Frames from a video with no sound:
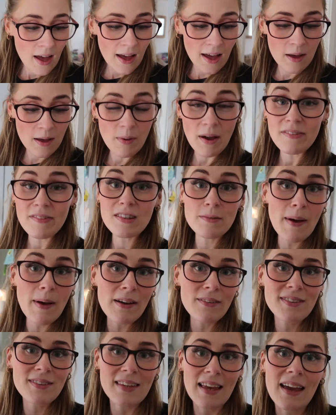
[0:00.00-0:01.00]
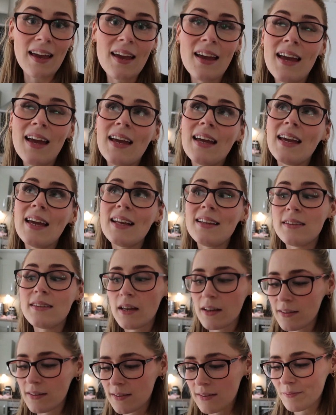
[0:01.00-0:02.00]
Um, I've smelt it. It
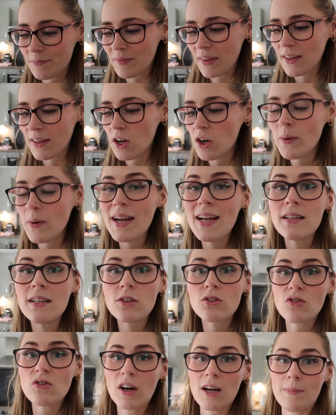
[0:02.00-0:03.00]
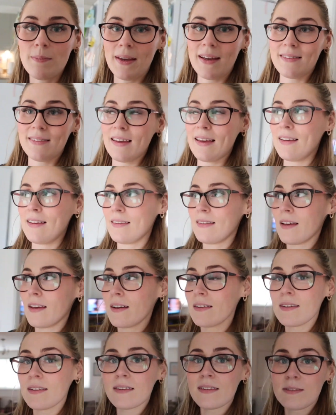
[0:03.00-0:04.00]
does, the only way I can describe it is it
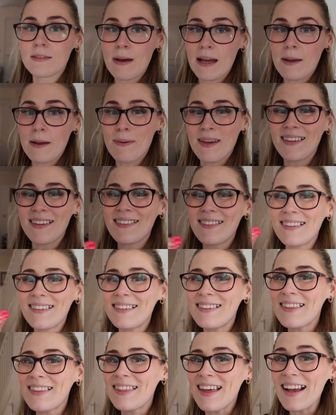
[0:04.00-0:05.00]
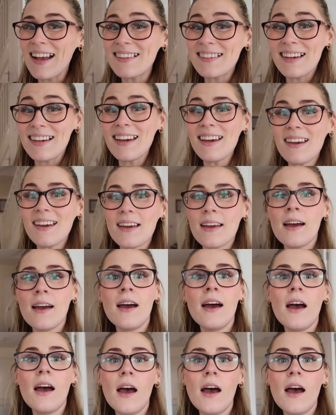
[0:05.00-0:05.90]
does smell a bit synthetic.